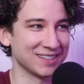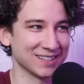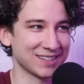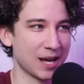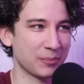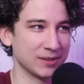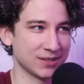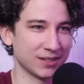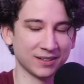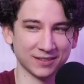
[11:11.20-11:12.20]
this happened
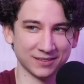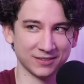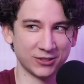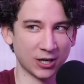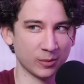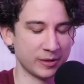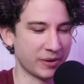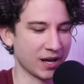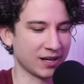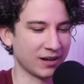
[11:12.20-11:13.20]
to Jeremy
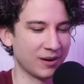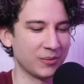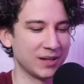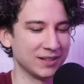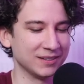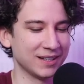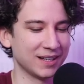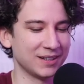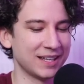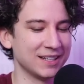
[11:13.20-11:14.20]
back here, and
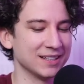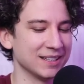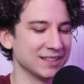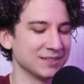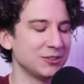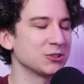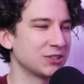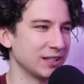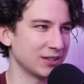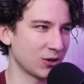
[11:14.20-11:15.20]
you'll
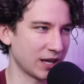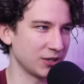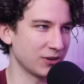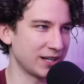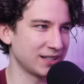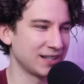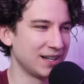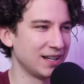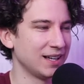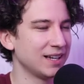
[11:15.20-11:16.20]
see. Okay, you ready?
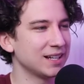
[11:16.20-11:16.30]
It